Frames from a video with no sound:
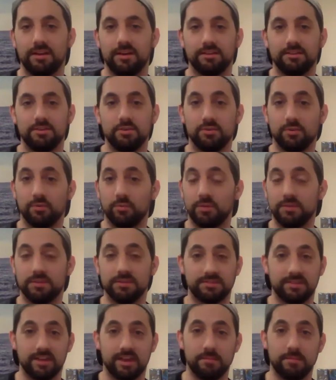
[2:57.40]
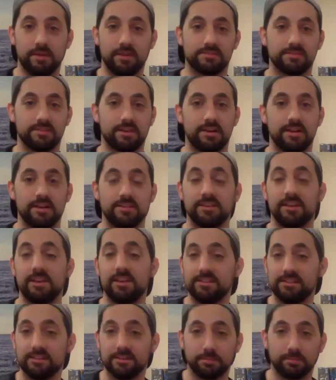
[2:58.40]
You can win this game based on it's
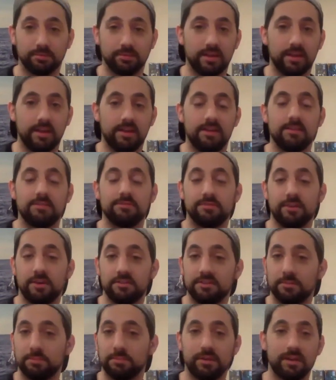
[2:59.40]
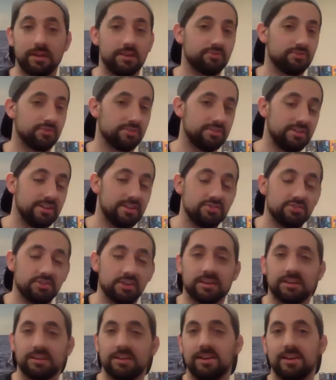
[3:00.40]
easy to play, fun to play,
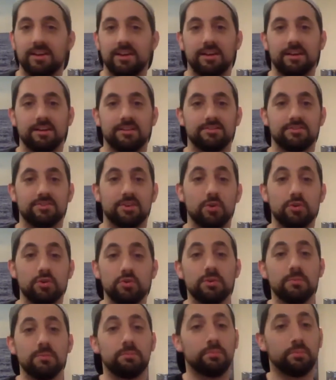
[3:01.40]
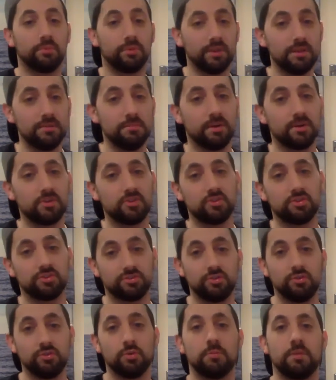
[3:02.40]
strategic. So you can pretty much
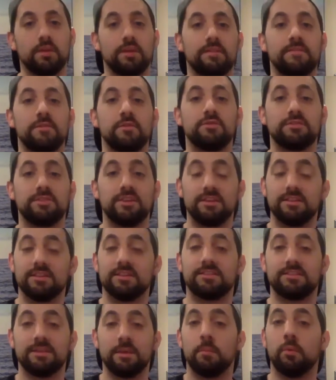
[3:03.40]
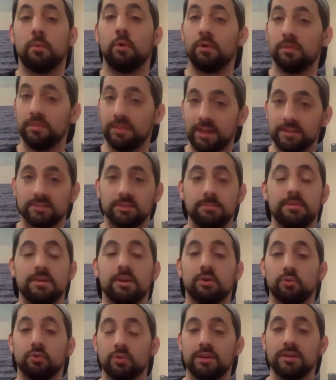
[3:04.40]
assume that if you see this symbol, that's going to be
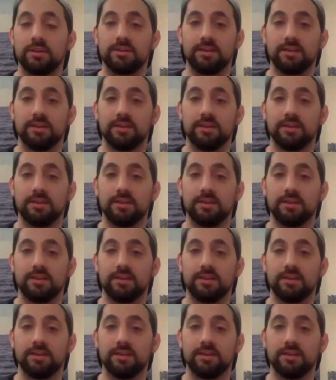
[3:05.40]
a great